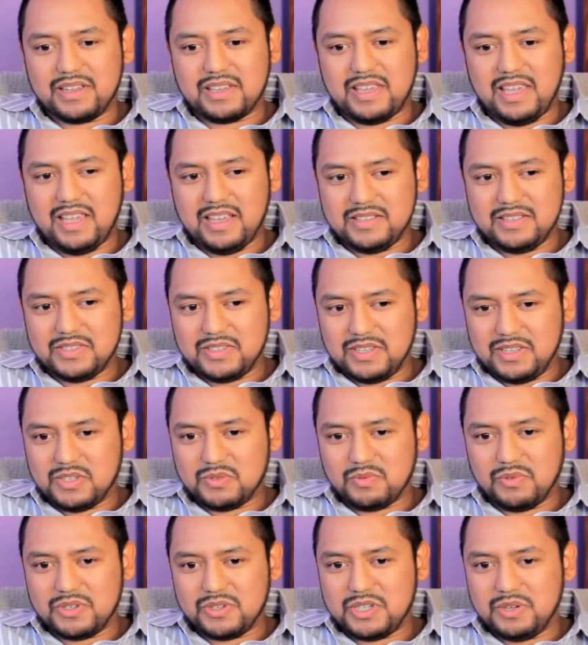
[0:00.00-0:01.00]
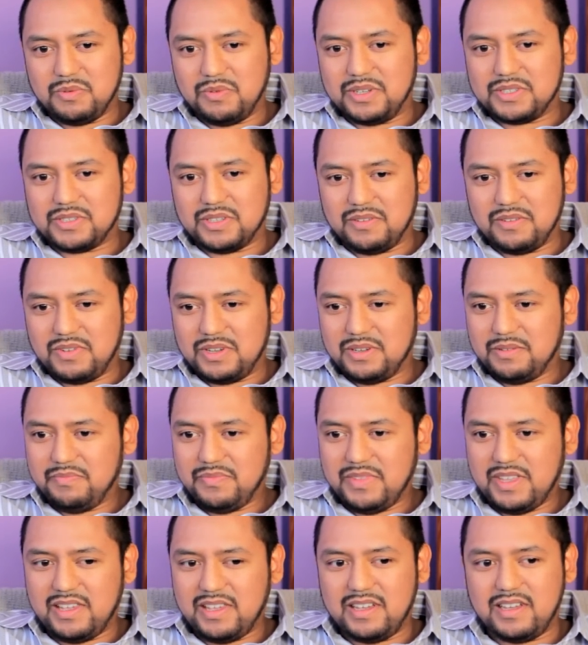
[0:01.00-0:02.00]
Kansas, where she was living,
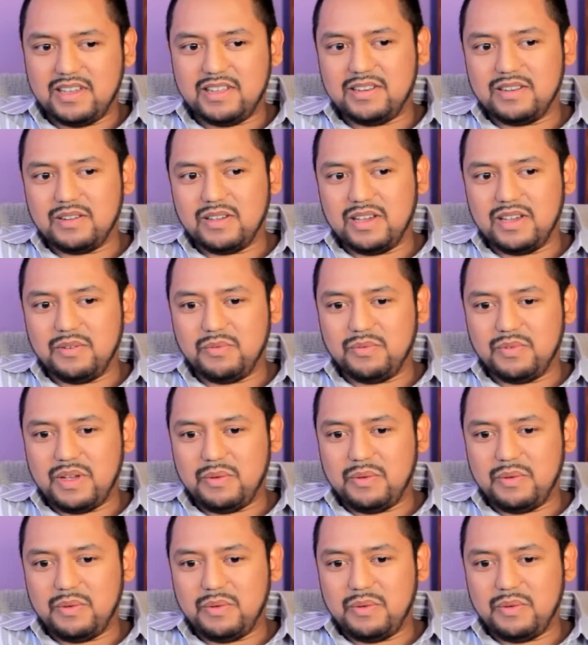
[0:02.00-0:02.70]
and, uh,